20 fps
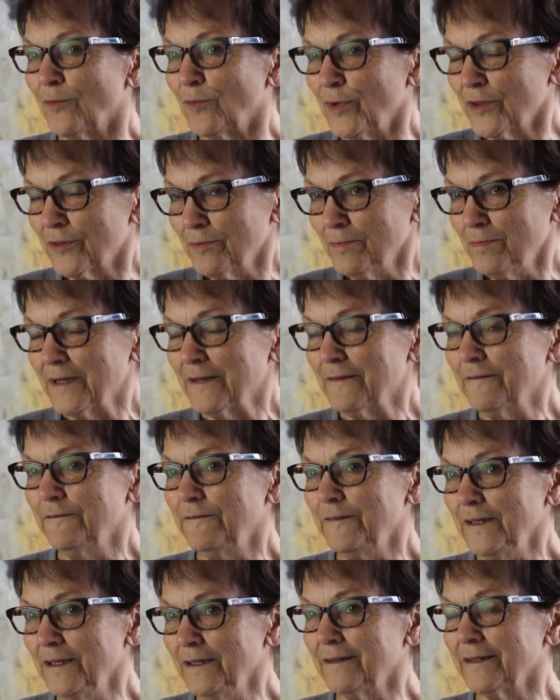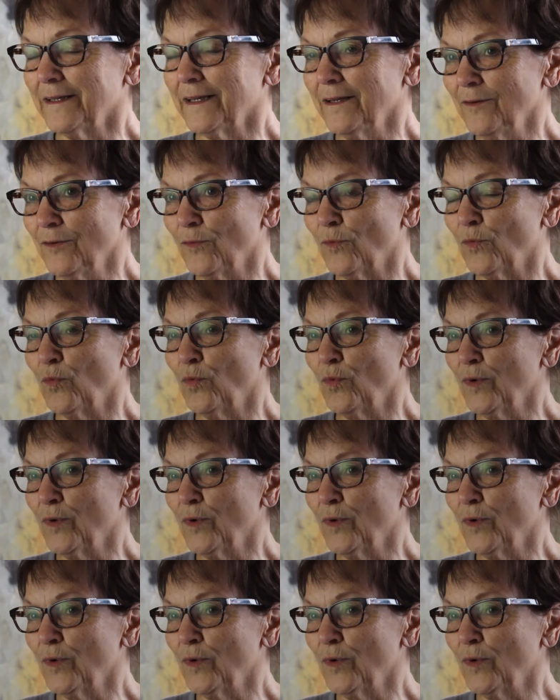With my feeling,